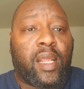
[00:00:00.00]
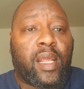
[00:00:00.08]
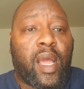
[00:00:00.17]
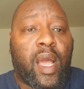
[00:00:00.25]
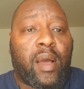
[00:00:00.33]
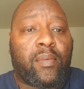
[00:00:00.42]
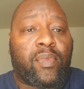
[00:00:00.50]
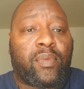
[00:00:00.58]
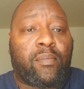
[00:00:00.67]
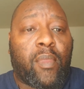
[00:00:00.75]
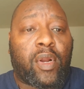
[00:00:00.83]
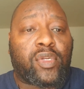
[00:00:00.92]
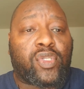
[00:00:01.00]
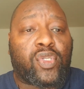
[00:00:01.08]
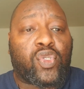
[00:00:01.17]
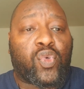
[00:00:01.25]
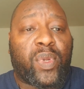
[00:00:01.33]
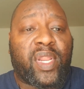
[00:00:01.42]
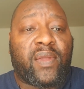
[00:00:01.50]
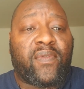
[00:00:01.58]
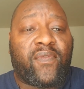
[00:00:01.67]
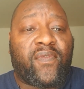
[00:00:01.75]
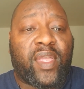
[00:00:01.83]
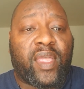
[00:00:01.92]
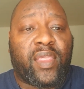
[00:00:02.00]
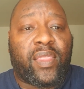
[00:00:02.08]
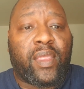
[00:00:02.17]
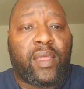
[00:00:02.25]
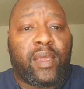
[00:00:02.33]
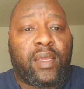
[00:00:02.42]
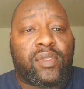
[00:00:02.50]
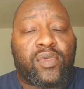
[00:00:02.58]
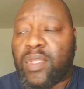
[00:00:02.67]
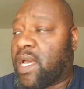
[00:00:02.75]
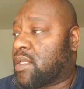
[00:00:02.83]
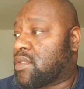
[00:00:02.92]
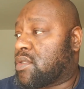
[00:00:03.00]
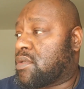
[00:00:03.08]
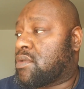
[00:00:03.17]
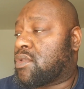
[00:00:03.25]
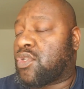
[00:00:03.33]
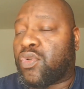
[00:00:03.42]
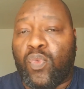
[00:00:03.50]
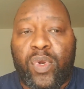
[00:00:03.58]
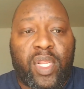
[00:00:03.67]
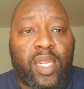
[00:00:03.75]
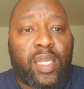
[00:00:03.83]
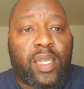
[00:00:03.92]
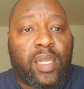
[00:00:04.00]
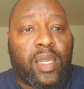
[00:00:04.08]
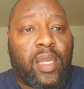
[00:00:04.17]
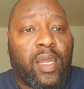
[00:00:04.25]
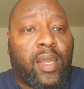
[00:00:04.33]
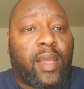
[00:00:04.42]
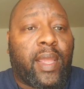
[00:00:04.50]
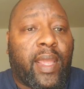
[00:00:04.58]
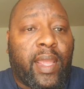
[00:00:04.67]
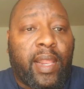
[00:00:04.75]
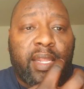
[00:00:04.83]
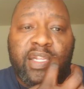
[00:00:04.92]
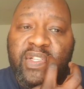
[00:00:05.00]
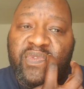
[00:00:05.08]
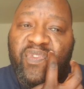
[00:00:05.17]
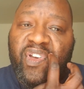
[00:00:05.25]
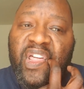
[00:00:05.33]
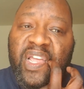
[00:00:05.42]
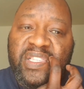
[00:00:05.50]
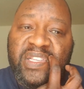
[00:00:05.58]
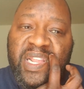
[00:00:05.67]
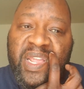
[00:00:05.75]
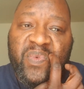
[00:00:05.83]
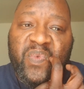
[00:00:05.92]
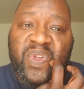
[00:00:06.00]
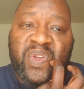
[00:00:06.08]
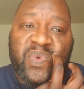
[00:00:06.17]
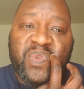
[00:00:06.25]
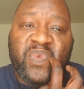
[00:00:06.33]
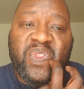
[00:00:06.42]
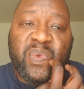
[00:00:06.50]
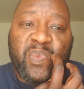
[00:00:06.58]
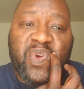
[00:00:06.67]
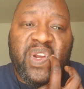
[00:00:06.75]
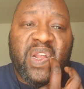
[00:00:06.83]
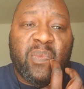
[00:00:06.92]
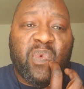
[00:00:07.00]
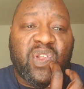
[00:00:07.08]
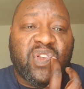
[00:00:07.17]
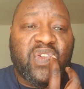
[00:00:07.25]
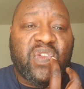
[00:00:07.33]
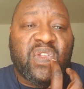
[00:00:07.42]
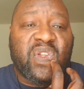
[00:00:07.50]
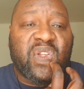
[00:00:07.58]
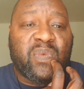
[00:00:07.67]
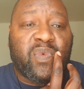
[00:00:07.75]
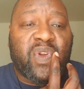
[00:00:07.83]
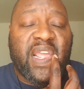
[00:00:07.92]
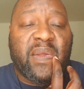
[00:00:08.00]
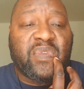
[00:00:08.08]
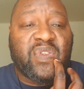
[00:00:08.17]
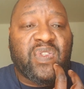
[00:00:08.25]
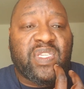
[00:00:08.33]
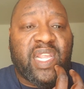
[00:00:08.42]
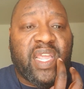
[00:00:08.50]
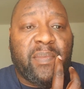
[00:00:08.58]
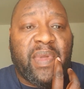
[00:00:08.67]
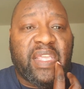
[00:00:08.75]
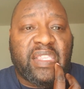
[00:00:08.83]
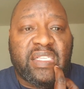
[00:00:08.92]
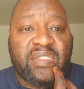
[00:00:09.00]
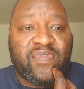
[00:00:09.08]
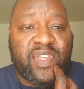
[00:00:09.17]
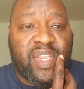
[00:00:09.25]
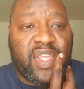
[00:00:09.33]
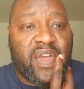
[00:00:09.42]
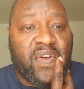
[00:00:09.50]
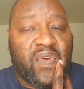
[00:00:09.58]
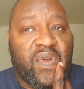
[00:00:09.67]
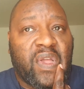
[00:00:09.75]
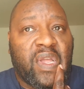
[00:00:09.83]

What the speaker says: March the 25th, 2020. And I just felt like today it was really important I came to you today and made this video.